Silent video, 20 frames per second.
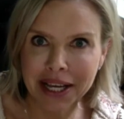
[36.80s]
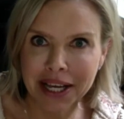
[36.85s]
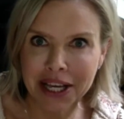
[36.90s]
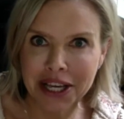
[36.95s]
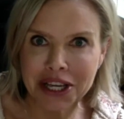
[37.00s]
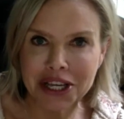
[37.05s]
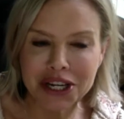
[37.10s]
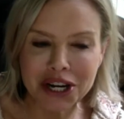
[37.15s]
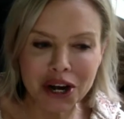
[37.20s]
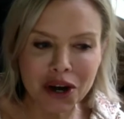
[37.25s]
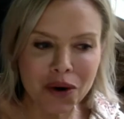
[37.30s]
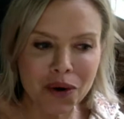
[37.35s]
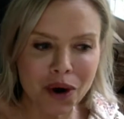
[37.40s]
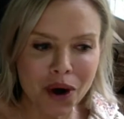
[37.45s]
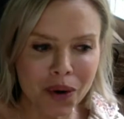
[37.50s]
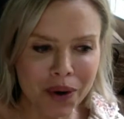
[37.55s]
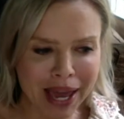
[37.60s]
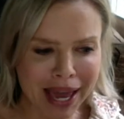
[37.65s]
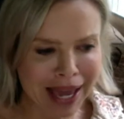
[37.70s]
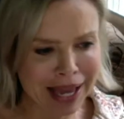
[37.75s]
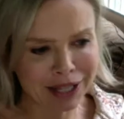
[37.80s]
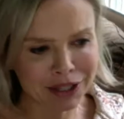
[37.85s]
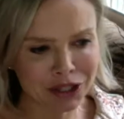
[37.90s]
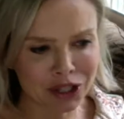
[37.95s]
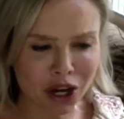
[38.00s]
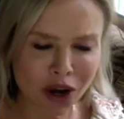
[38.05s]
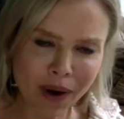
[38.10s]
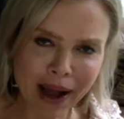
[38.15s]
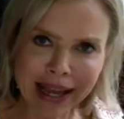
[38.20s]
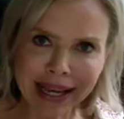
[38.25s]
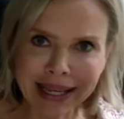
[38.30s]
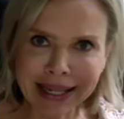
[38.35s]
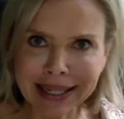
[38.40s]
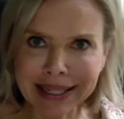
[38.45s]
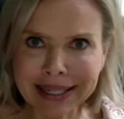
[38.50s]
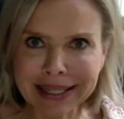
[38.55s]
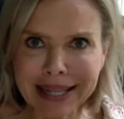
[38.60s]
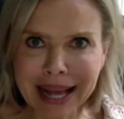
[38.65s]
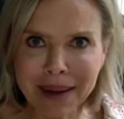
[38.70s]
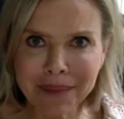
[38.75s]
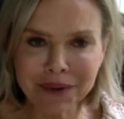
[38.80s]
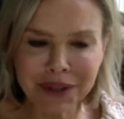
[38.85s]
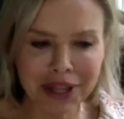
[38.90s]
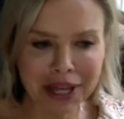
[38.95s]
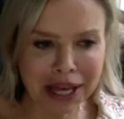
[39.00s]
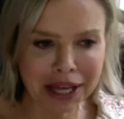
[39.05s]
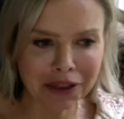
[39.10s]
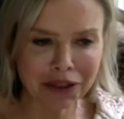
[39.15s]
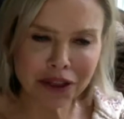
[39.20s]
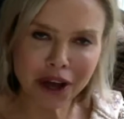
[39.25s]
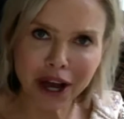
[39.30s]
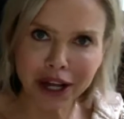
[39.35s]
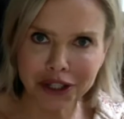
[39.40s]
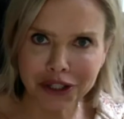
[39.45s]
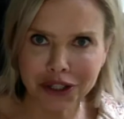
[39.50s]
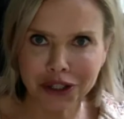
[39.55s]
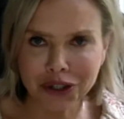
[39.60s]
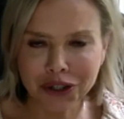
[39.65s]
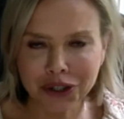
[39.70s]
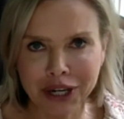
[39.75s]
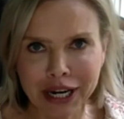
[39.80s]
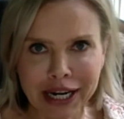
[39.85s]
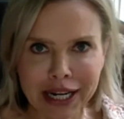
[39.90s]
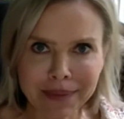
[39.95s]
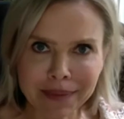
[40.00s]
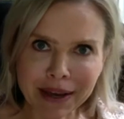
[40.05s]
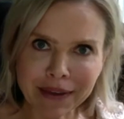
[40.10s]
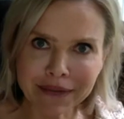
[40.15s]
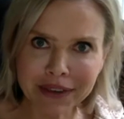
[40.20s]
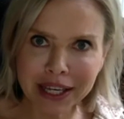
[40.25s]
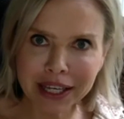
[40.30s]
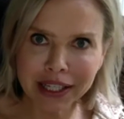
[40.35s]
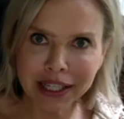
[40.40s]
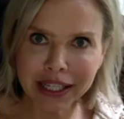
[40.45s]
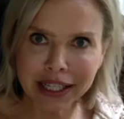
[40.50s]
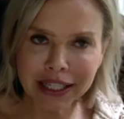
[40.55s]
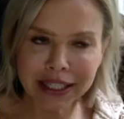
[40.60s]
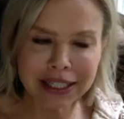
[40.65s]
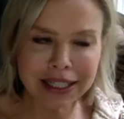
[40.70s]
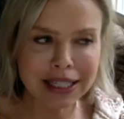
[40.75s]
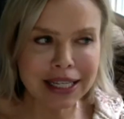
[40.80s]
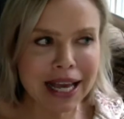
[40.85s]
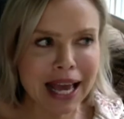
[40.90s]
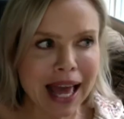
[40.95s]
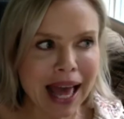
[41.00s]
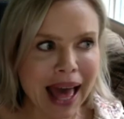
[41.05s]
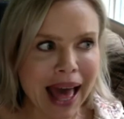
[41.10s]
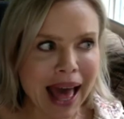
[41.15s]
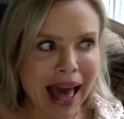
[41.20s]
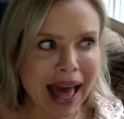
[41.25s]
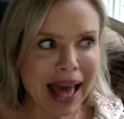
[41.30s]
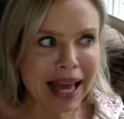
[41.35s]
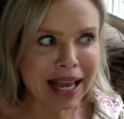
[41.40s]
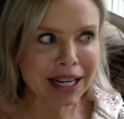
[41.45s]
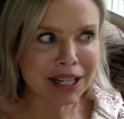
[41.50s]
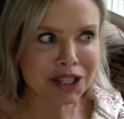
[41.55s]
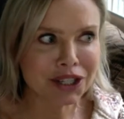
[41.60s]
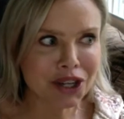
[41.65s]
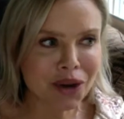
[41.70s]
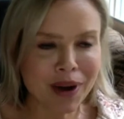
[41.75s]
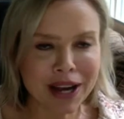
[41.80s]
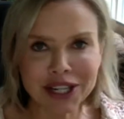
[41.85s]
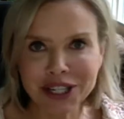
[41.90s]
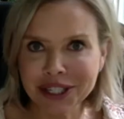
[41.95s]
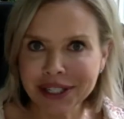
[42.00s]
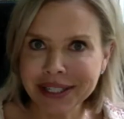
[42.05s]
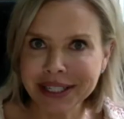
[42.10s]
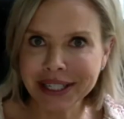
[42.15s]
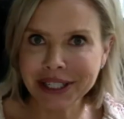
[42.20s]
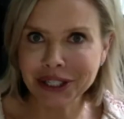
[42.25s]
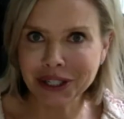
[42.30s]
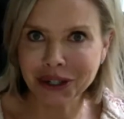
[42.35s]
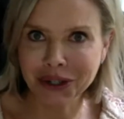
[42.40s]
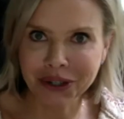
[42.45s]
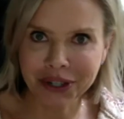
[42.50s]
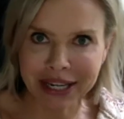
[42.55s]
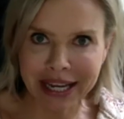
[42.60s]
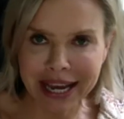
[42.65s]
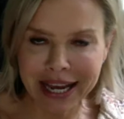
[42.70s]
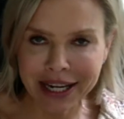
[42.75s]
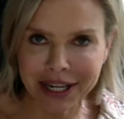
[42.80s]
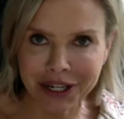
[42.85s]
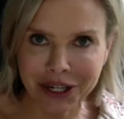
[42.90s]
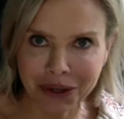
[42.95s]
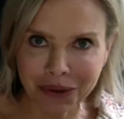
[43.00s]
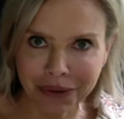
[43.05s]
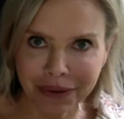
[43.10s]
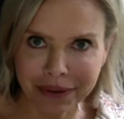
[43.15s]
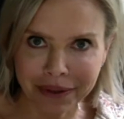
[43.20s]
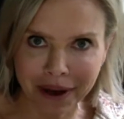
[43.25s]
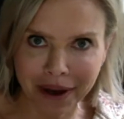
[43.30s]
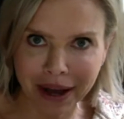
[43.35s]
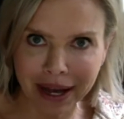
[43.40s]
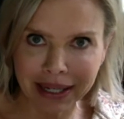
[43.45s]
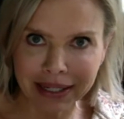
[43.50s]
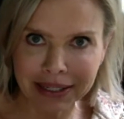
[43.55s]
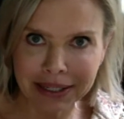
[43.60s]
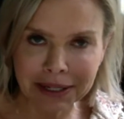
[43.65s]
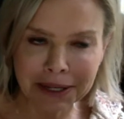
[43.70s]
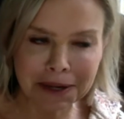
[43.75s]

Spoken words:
Okay, so I can accept that thoughts are creating my feelings, and so I just need to create a new thought.